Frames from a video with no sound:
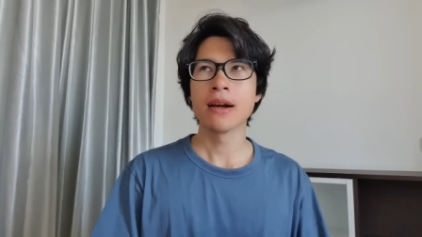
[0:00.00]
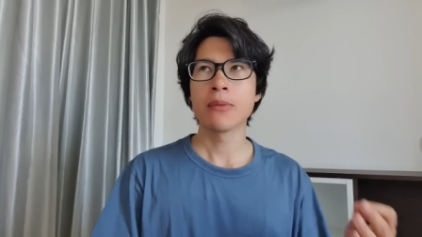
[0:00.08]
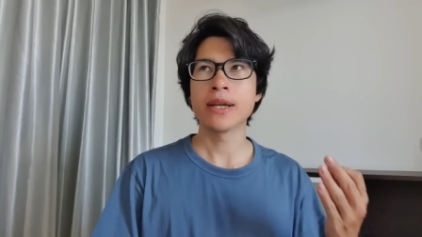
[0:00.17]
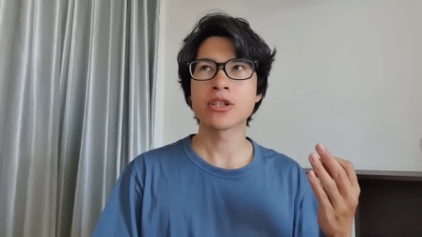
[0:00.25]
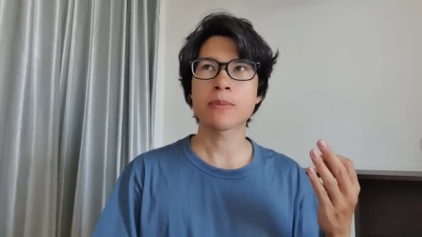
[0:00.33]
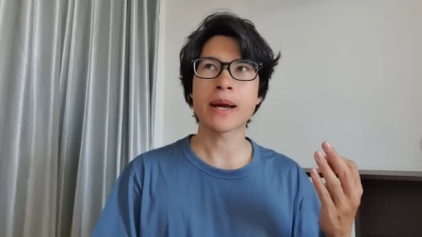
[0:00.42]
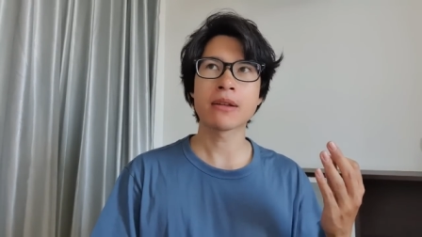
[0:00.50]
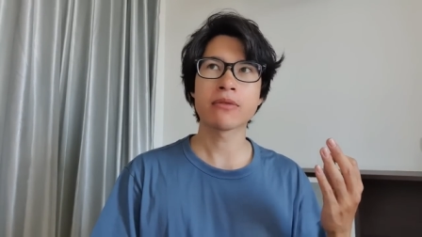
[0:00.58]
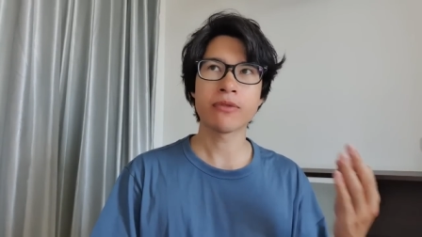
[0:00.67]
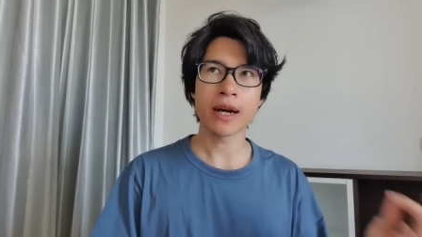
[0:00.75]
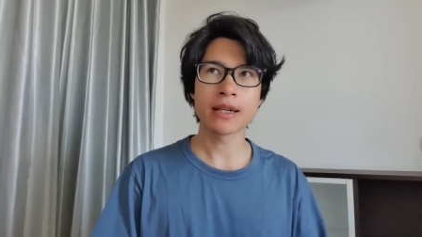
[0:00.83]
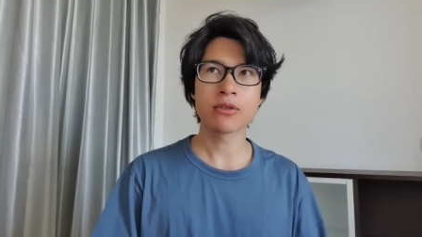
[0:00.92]
When Japan
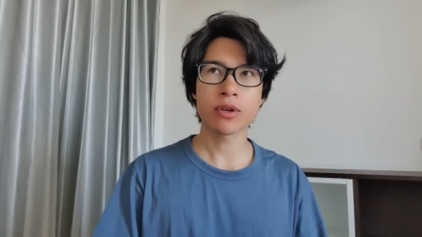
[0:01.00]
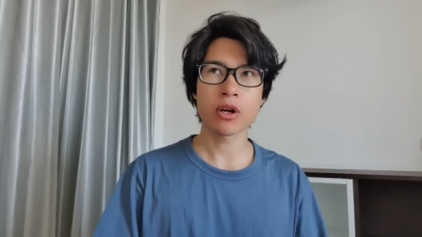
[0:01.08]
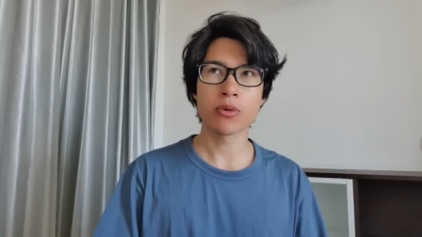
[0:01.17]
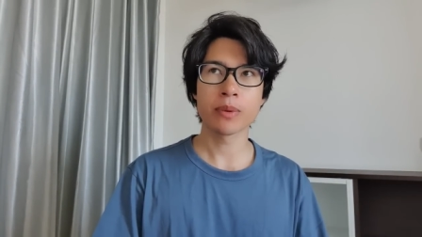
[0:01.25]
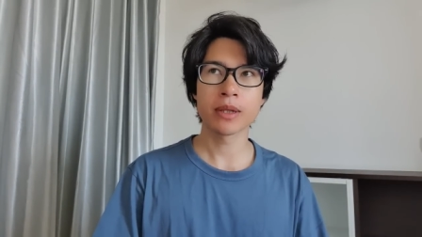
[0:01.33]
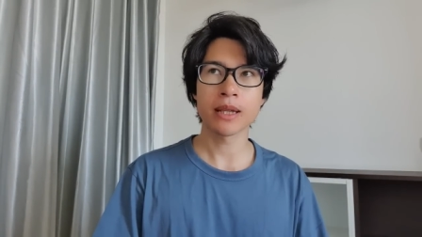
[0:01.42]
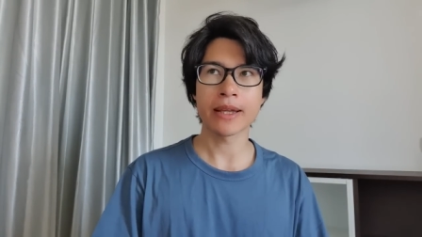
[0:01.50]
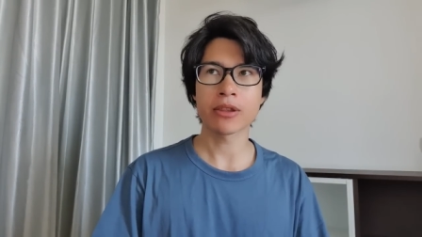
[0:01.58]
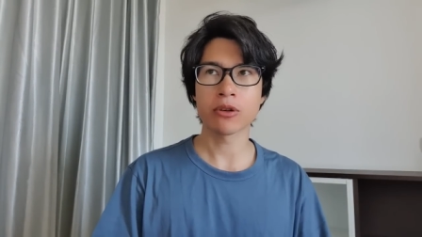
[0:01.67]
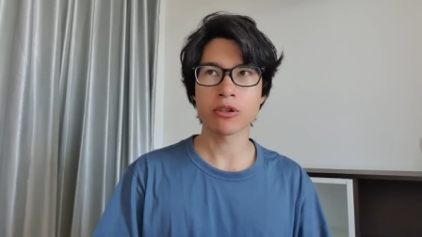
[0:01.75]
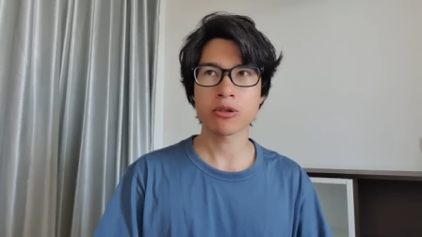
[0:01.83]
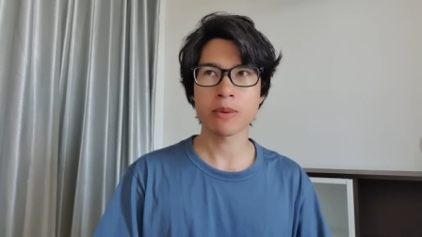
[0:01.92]
finally reopened, I
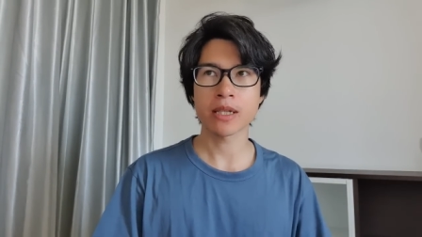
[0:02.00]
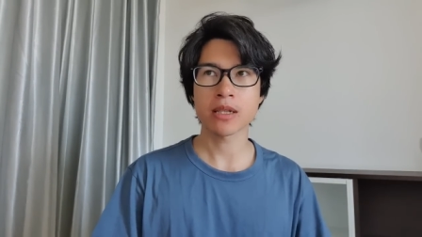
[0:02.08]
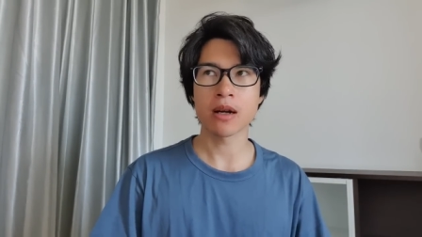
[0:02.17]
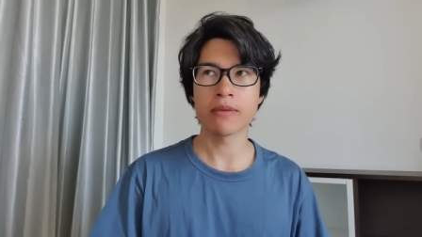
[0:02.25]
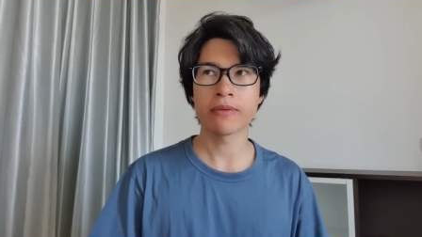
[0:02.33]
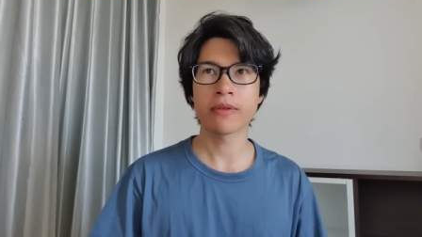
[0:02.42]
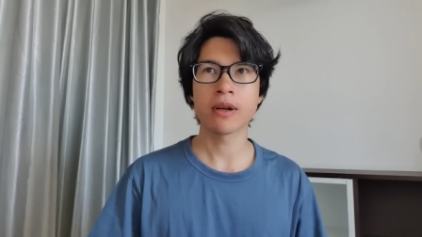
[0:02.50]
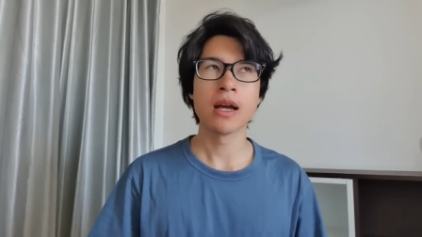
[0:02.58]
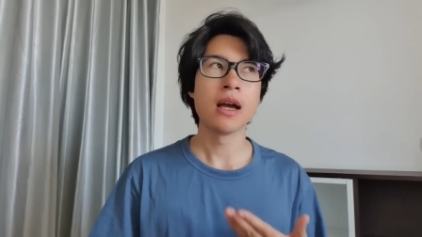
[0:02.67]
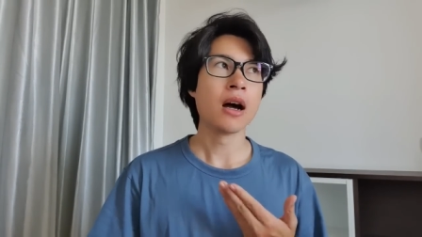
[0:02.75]
thought to myself,